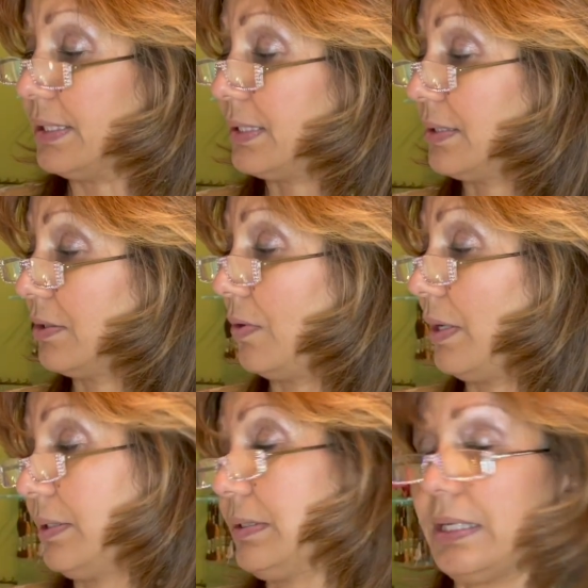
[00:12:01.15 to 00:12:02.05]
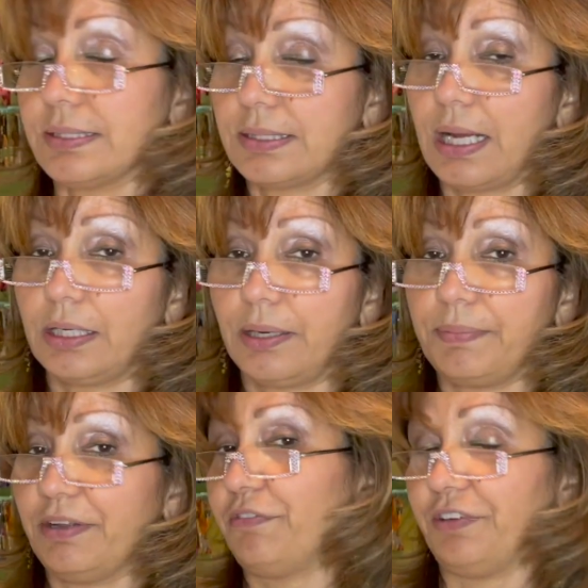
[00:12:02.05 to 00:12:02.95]
so it's not going to
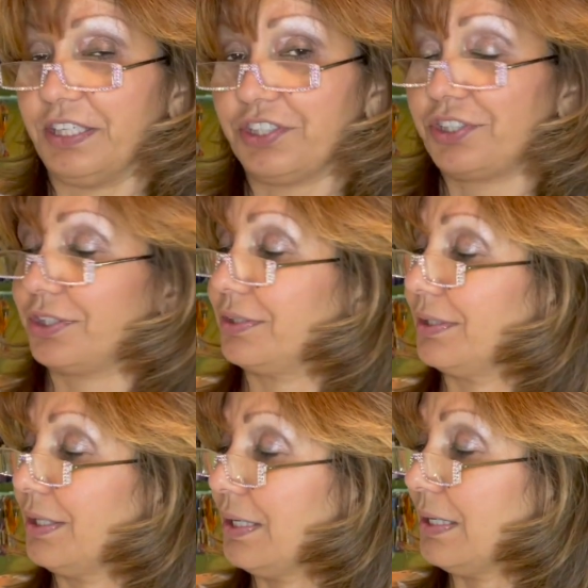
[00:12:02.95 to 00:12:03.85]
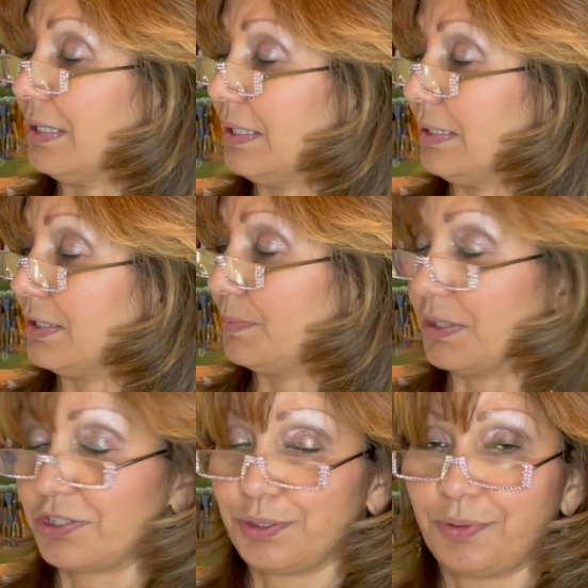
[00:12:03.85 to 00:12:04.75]
be a finish,
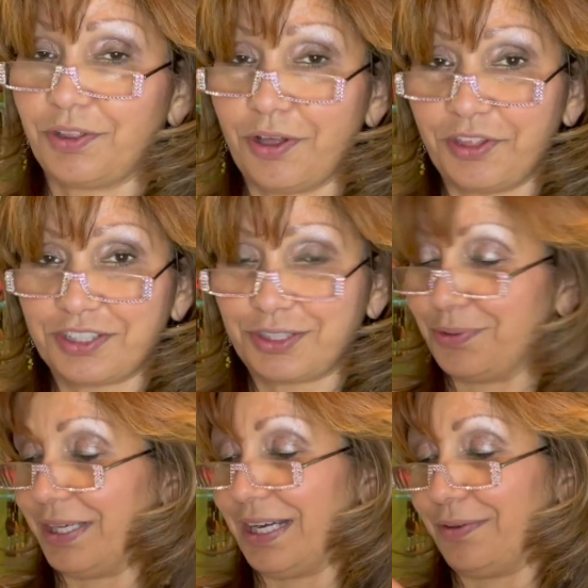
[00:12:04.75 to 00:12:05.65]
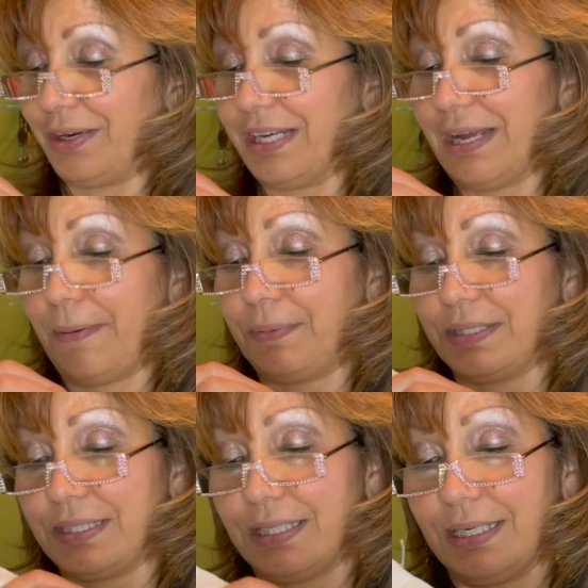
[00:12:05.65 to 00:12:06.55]
especially with all that's going on right now,
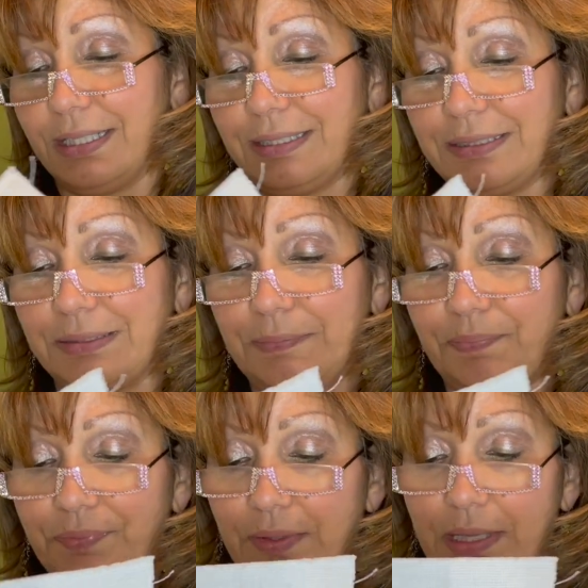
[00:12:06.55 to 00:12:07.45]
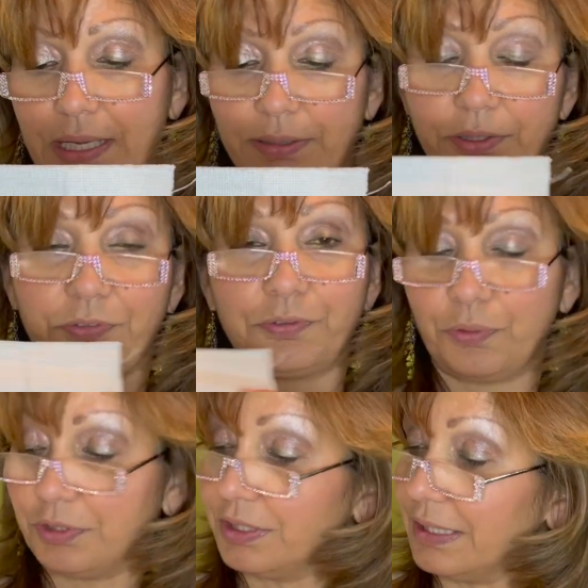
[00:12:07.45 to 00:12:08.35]
but I look
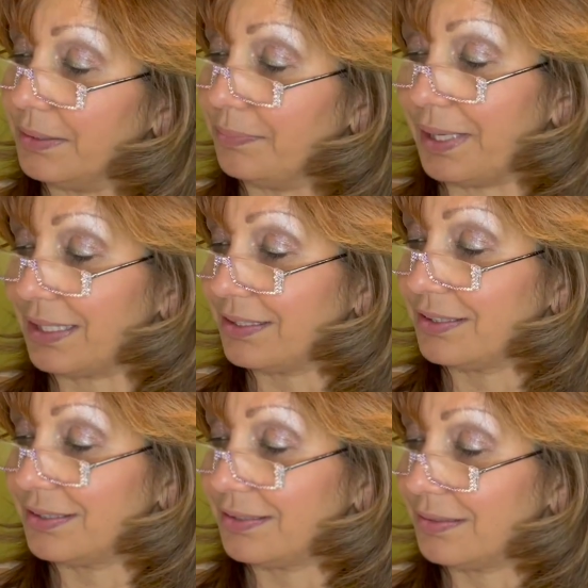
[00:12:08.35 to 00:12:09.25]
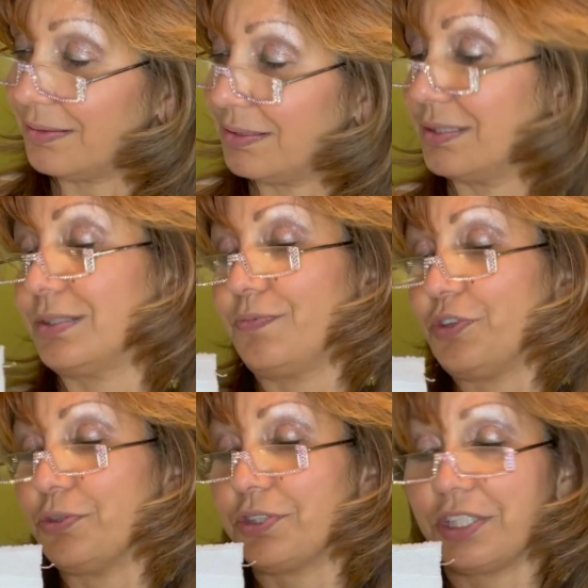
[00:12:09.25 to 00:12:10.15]
forward to getting back to a
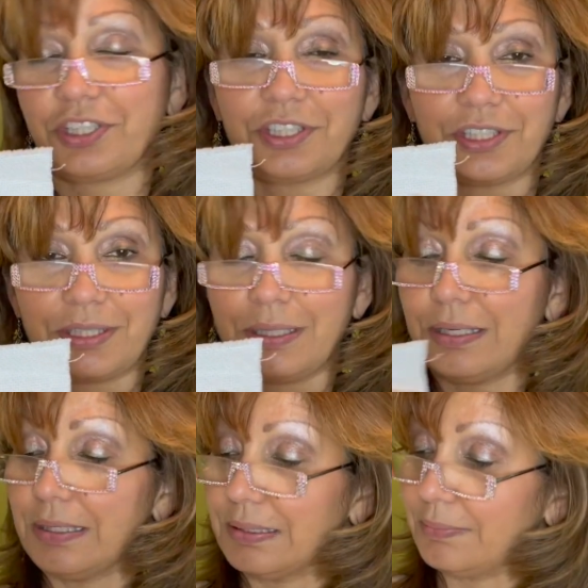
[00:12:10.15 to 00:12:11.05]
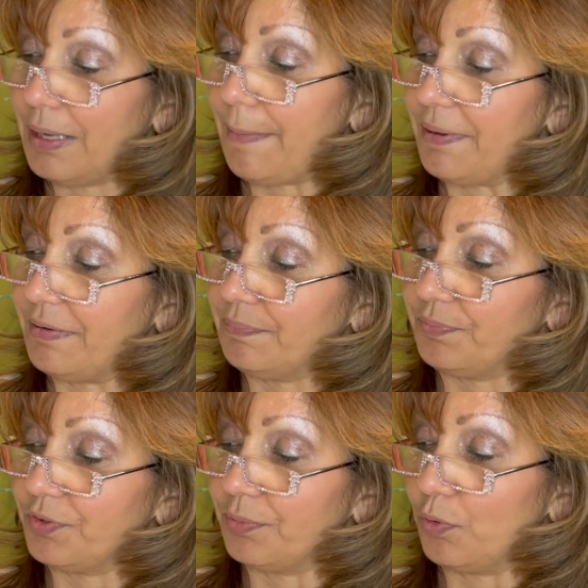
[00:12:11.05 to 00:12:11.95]
few stitches, maybe
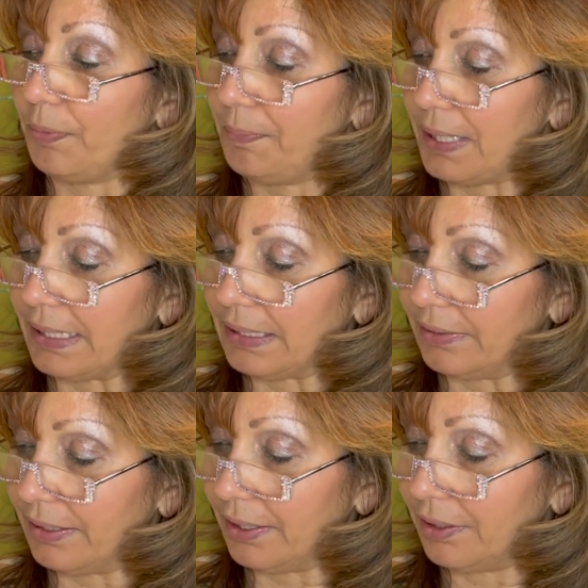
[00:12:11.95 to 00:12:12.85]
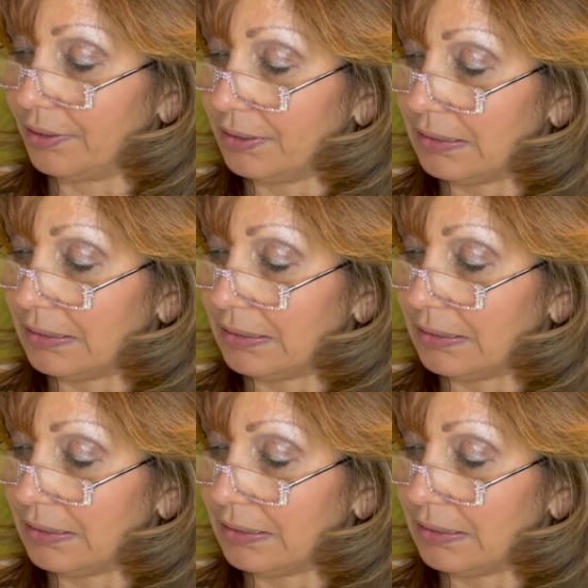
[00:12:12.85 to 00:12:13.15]
some more pink in there,